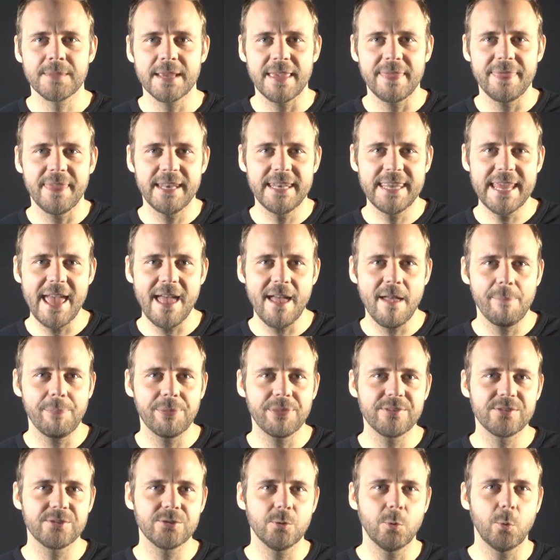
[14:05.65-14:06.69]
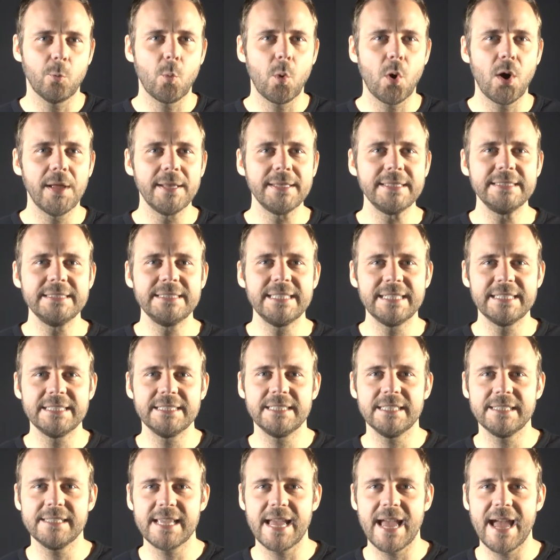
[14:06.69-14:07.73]
In the depths, one didn't
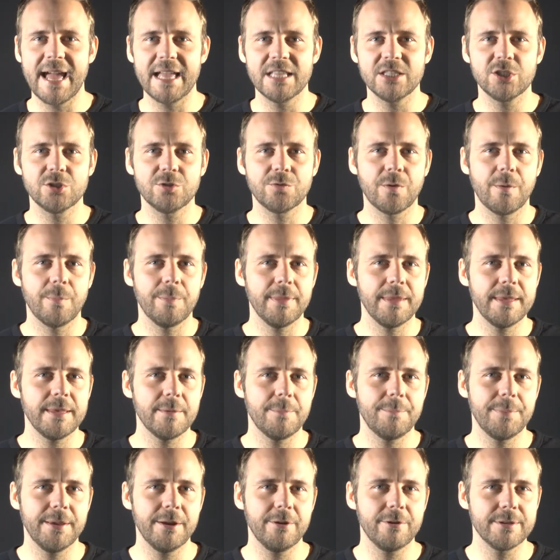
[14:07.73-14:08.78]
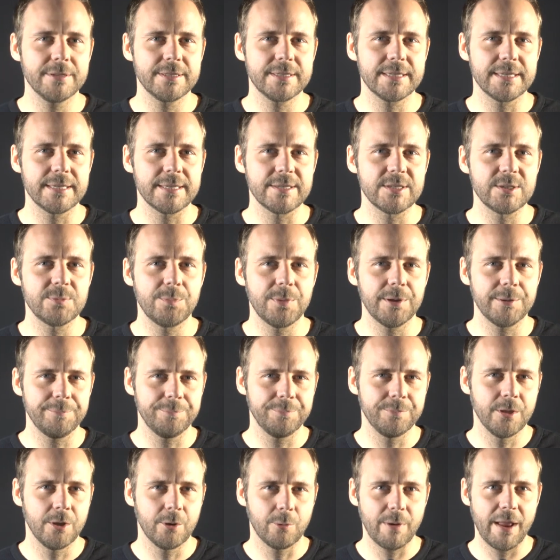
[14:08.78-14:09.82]
detach from the appearances,
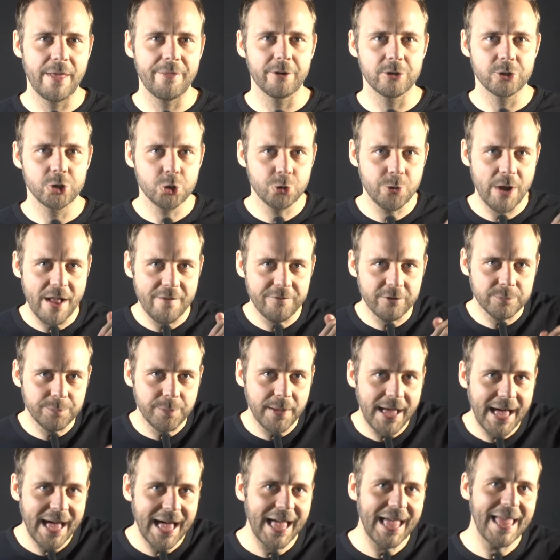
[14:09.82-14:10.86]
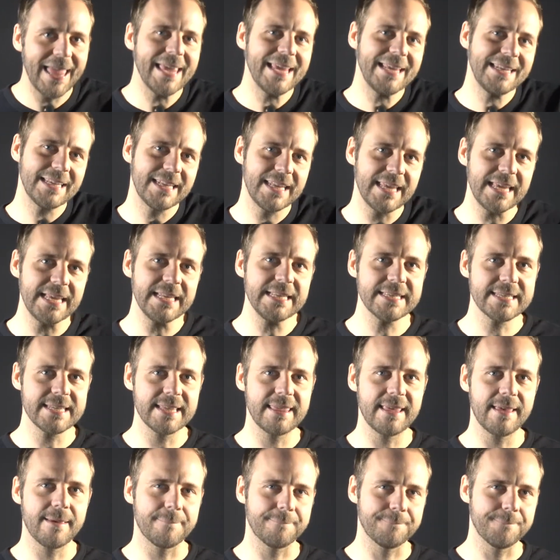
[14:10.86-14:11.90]
but rather traveled behind and into
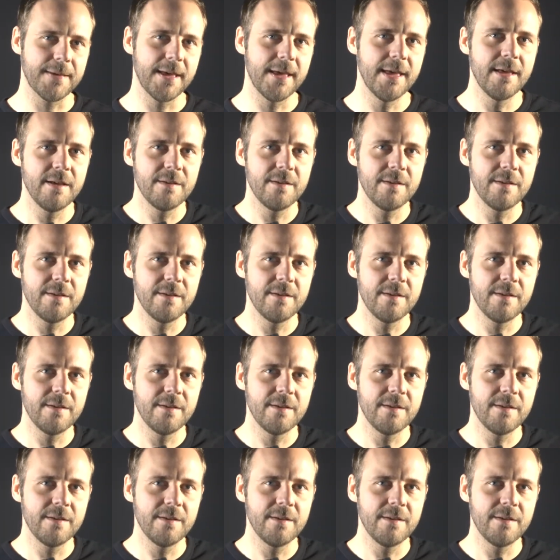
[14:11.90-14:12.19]
them,